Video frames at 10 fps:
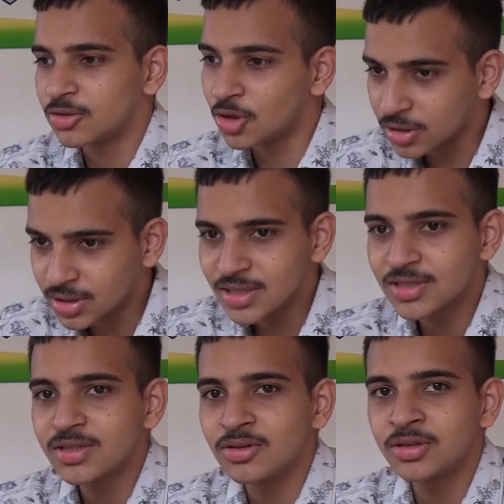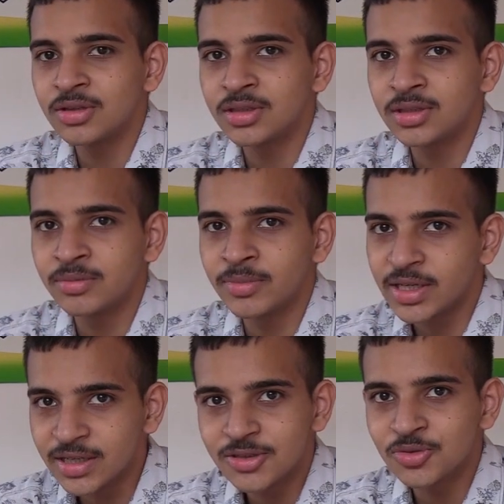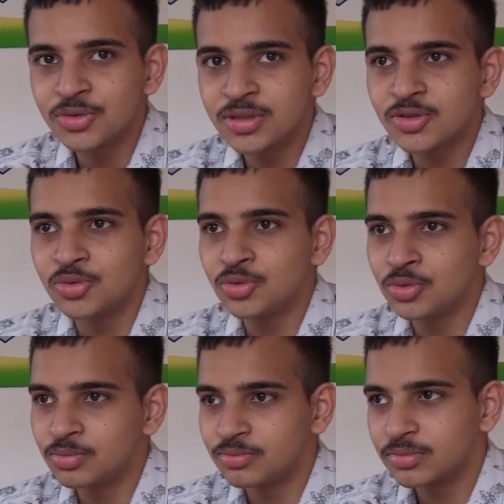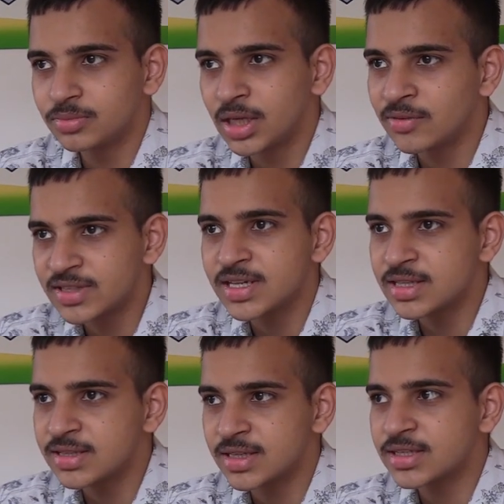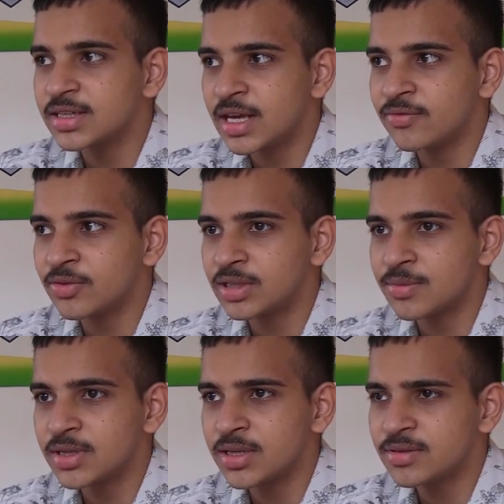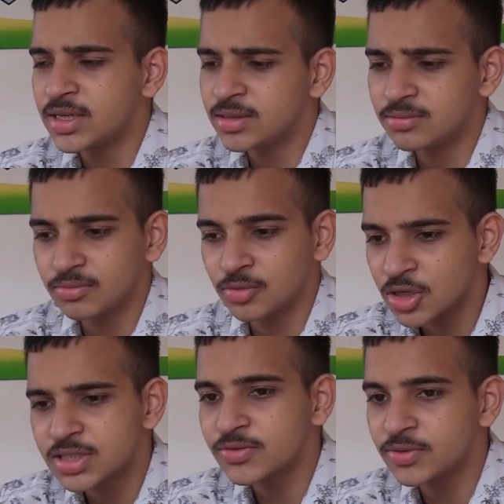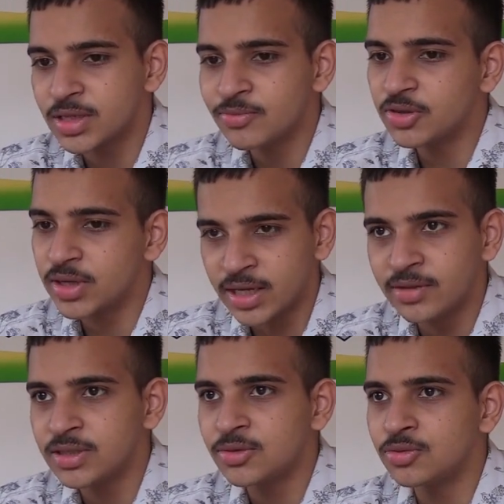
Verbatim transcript: doctors or medical students who envisage such a life for themselves, and not just for them, for anyone